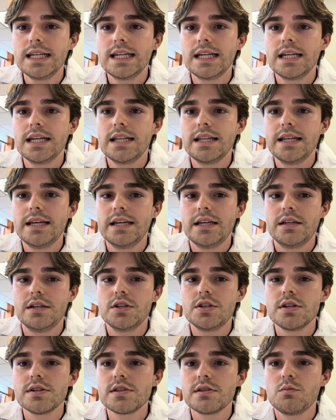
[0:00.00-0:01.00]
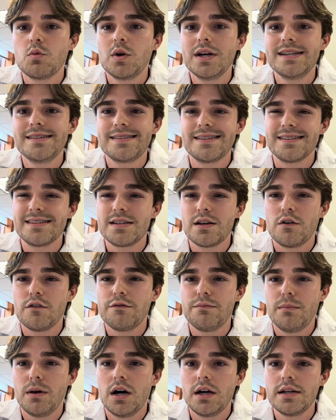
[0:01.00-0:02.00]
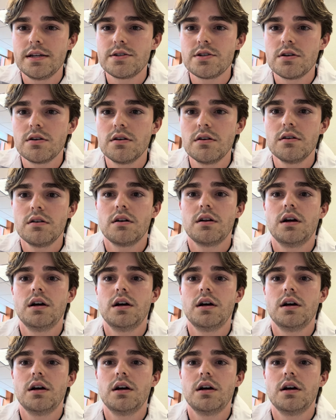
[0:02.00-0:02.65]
And then just some ways to self-monitor.